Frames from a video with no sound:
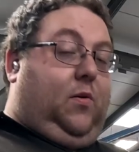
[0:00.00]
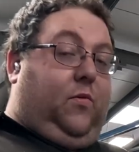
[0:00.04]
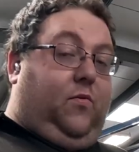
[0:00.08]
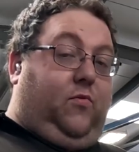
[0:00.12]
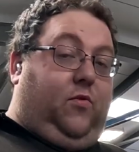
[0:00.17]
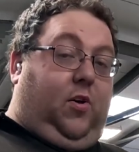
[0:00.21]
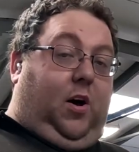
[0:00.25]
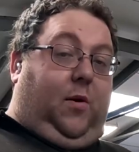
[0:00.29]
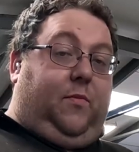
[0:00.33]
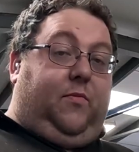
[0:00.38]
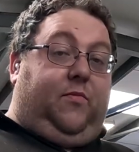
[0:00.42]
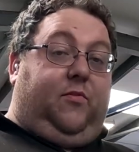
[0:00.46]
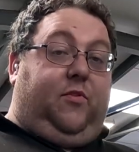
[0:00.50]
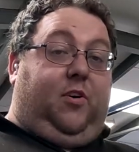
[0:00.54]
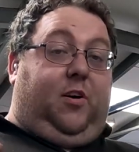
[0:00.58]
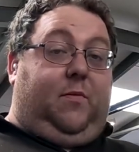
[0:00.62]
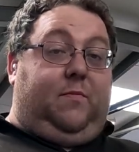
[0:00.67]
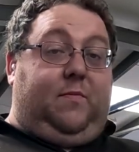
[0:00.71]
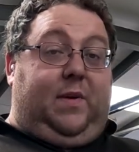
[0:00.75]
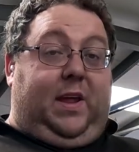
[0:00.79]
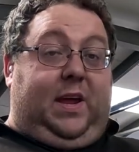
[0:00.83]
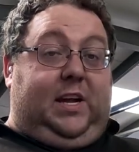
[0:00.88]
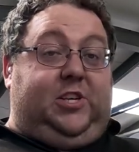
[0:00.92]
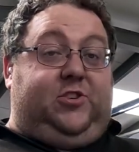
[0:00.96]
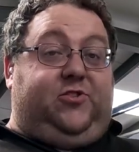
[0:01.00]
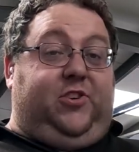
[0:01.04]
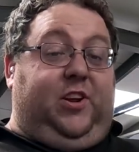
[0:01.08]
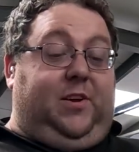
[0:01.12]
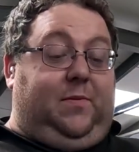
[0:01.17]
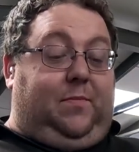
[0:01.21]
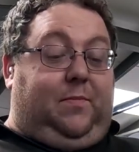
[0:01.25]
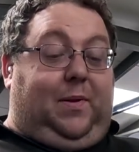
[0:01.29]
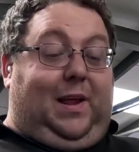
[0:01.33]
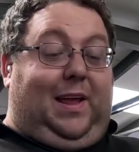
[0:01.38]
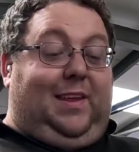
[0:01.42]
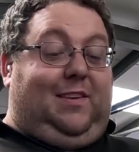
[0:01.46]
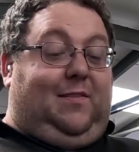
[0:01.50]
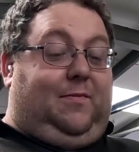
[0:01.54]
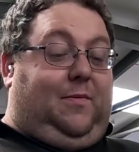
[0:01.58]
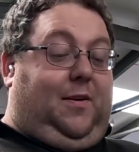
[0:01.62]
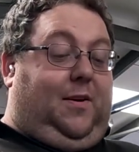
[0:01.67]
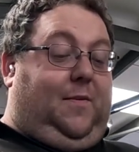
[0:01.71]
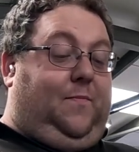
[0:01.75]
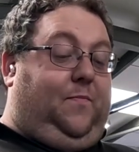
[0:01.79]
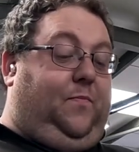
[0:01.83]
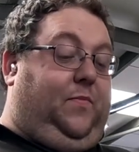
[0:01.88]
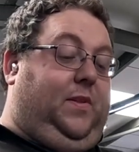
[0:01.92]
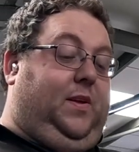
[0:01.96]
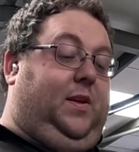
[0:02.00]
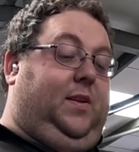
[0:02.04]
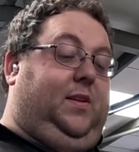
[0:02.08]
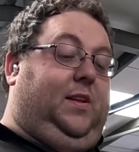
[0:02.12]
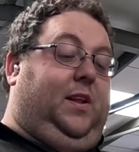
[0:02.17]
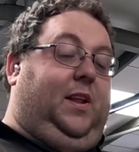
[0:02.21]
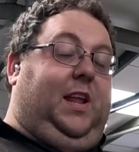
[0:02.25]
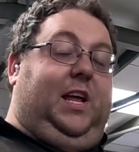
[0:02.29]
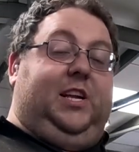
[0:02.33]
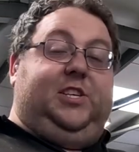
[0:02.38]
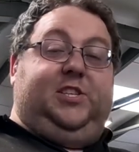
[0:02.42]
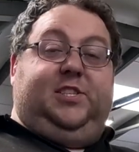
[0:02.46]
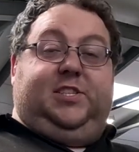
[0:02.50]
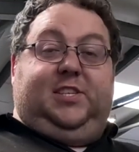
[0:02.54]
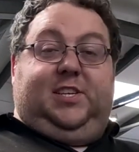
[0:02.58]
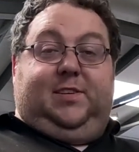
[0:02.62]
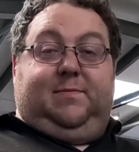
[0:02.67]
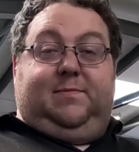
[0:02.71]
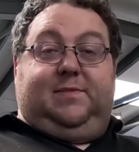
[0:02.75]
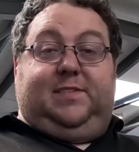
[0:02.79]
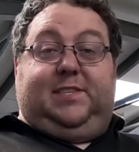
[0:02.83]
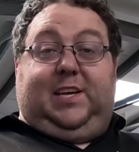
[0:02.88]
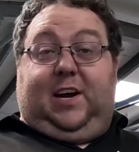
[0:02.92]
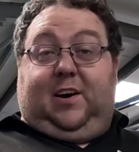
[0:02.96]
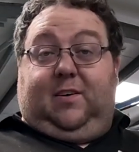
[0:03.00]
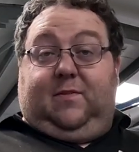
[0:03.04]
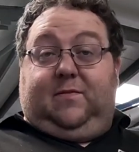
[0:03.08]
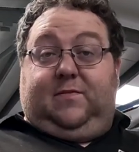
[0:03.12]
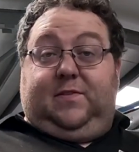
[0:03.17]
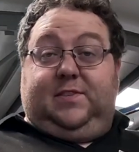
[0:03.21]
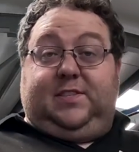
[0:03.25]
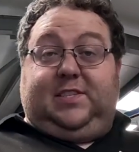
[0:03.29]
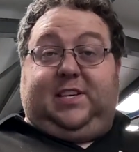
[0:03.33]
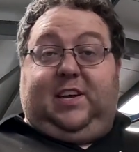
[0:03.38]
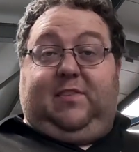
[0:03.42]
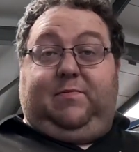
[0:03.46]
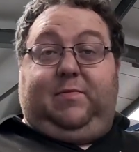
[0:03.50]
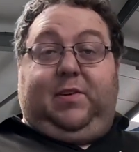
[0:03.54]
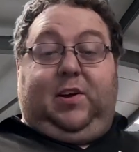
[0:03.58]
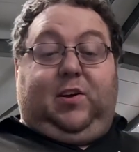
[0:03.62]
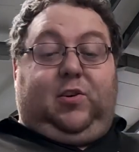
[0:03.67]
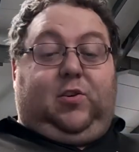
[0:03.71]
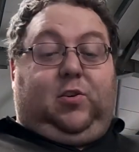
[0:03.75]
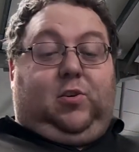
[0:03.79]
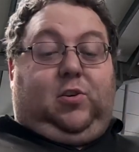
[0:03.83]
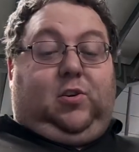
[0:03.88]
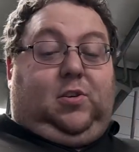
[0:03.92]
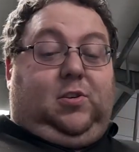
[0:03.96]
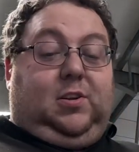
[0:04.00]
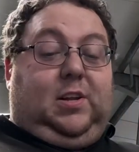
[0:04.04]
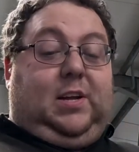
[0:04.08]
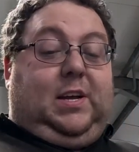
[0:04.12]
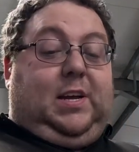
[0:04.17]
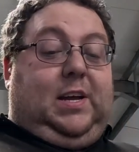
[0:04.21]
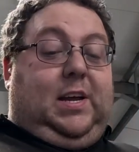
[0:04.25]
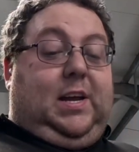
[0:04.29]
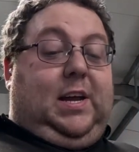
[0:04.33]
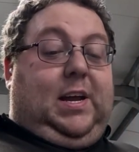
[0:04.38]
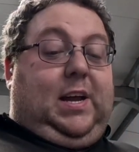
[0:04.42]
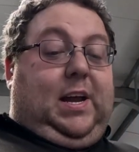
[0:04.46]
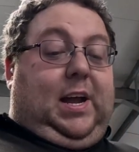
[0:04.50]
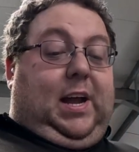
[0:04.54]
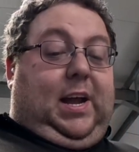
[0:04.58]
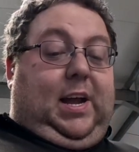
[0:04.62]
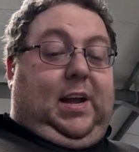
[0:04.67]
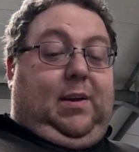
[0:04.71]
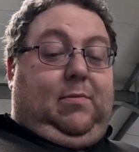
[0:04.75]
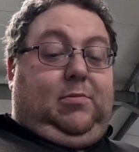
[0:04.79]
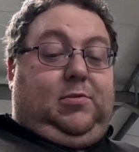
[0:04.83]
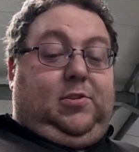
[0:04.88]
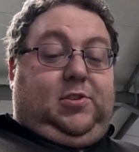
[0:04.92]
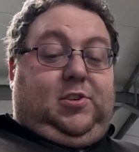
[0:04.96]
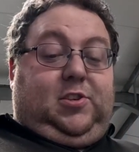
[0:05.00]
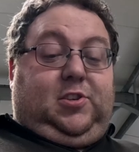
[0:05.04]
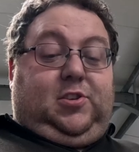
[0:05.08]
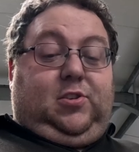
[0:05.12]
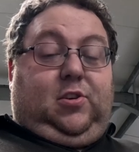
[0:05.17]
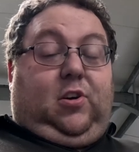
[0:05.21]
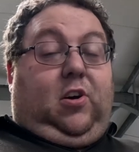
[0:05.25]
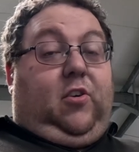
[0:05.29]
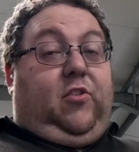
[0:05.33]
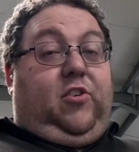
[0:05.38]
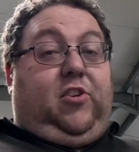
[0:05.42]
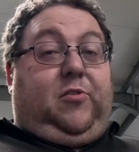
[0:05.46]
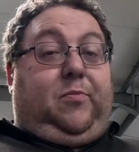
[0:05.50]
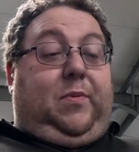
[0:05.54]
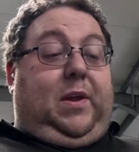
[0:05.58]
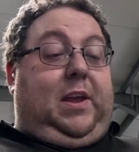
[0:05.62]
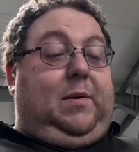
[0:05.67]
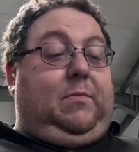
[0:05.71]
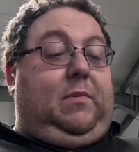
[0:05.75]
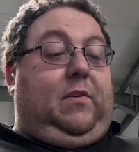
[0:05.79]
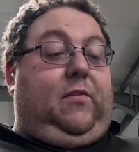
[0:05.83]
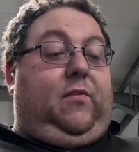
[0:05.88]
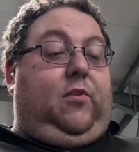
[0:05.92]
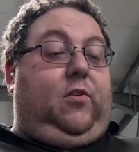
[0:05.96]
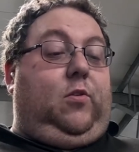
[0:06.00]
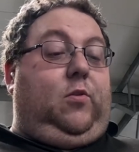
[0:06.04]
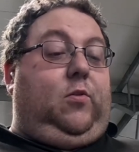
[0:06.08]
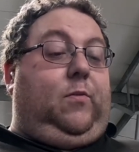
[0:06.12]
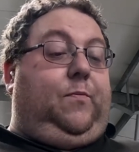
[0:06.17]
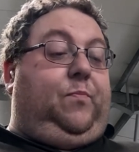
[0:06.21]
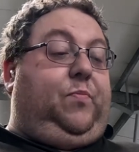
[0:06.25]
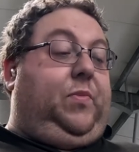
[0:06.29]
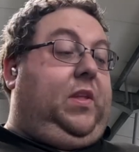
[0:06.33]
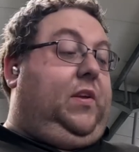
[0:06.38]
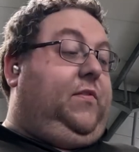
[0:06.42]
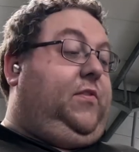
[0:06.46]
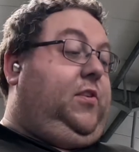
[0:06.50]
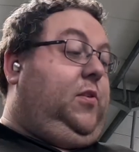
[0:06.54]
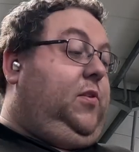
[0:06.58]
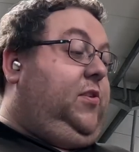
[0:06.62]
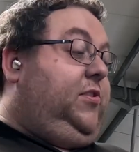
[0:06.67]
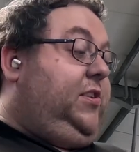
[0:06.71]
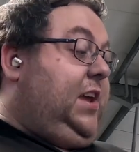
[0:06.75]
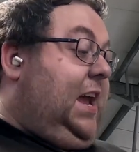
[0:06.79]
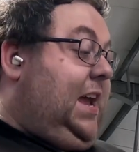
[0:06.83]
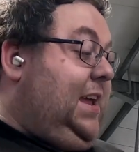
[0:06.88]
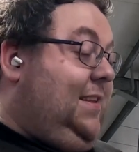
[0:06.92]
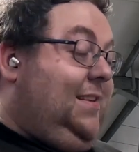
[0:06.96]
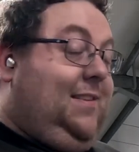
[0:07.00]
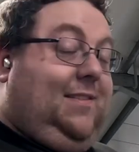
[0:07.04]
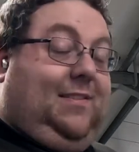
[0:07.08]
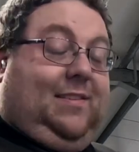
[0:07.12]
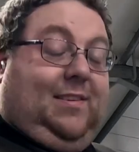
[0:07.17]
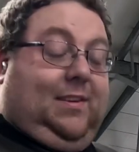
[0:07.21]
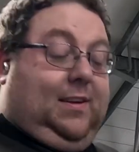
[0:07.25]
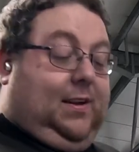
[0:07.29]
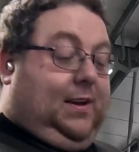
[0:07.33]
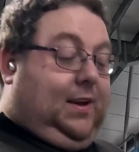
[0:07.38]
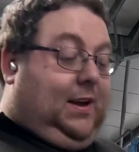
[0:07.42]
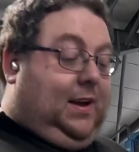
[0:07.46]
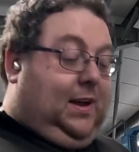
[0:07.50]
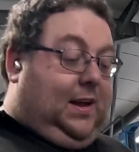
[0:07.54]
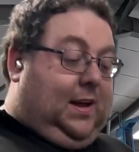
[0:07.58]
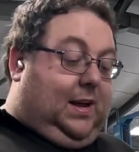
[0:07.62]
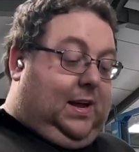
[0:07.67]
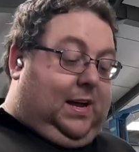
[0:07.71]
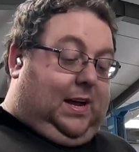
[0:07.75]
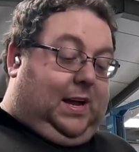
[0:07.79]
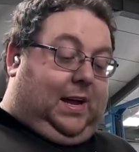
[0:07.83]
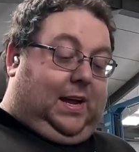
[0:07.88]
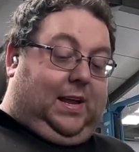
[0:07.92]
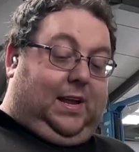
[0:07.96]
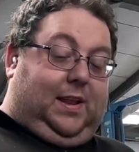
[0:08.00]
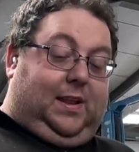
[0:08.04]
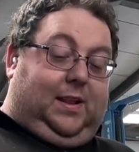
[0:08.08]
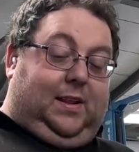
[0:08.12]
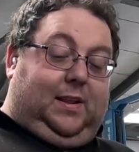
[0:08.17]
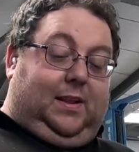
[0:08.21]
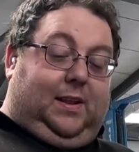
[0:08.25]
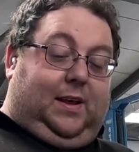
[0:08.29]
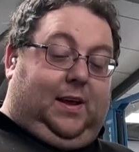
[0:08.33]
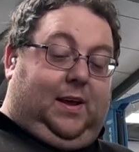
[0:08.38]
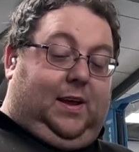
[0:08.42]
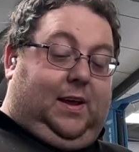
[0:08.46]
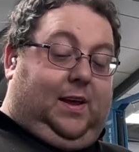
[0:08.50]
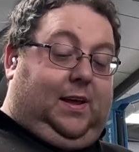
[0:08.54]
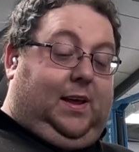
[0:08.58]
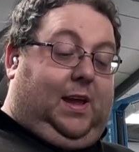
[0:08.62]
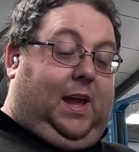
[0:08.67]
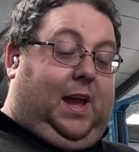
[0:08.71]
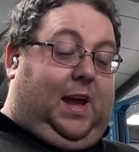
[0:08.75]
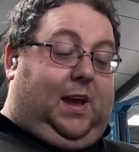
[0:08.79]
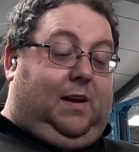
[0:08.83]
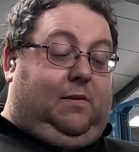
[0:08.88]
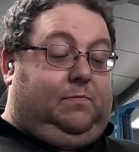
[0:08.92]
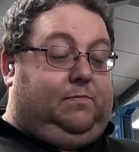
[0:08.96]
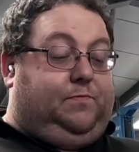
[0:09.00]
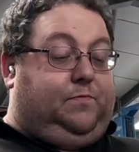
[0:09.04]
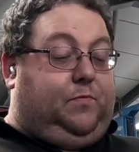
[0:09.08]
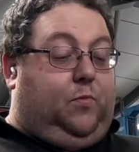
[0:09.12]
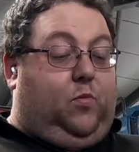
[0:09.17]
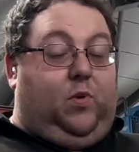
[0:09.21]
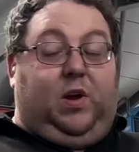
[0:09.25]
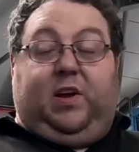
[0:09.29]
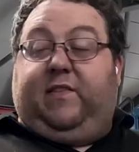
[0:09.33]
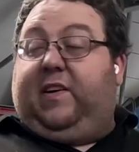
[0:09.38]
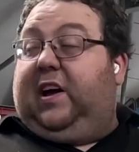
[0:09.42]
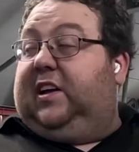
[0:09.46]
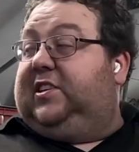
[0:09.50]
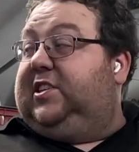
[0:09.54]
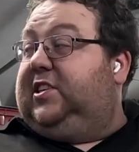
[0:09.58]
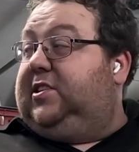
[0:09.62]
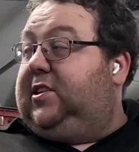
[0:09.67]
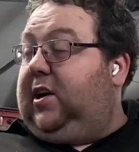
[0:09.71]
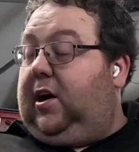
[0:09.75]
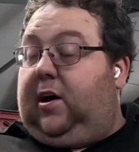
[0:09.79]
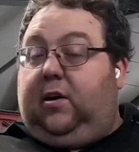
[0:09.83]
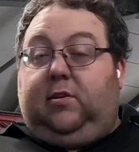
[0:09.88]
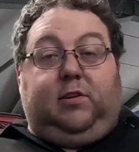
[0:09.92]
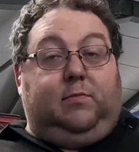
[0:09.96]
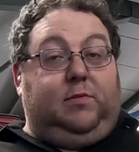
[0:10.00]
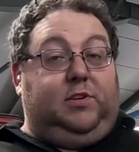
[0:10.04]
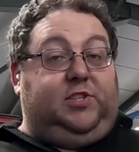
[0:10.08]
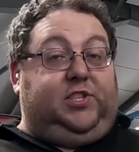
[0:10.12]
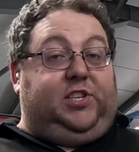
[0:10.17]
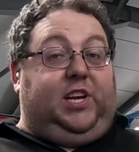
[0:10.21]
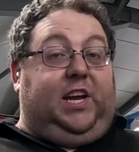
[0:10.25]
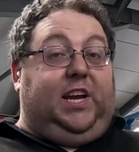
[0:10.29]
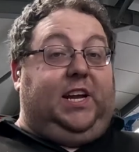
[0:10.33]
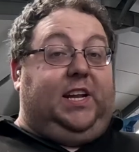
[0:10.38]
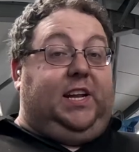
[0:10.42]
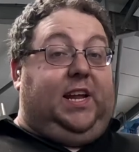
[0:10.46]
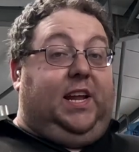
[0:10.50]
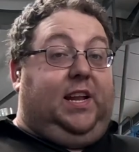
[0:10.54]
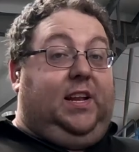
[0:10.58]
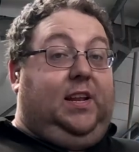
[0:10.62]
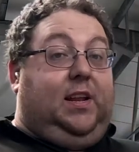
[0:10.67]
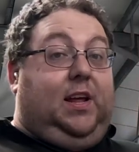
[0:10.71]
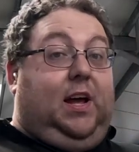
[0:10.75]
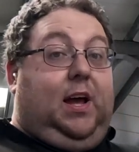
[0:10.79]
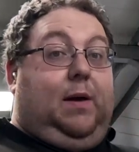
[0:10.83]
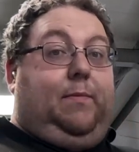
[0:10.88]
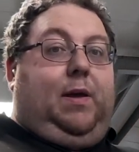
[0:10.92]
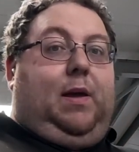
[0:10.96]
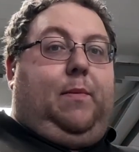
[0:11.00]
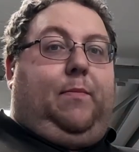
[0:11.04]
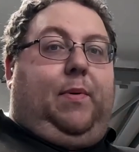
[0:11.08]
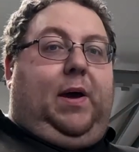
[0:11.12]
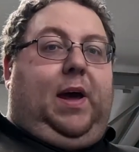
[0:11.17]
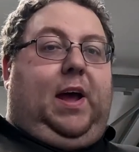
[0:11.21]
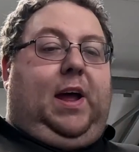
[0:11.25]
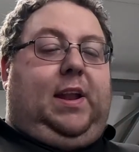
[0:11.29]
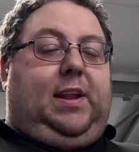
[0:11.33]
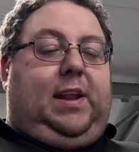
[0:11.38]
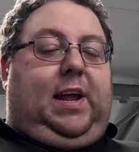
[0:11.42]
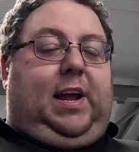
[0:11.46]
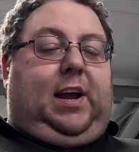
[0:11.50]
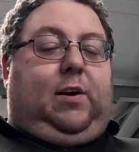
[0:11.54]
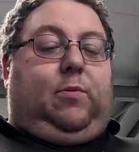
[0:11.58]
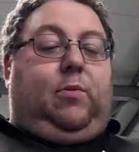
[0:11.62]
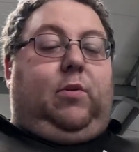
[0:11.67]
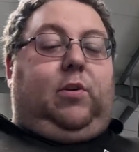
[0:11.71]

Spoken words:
Rob from Extreme Plasma, the legend himself, has given me a call just to sort of speak me through a few settings, and yeah, we've actually dialed the machine in a bit better now.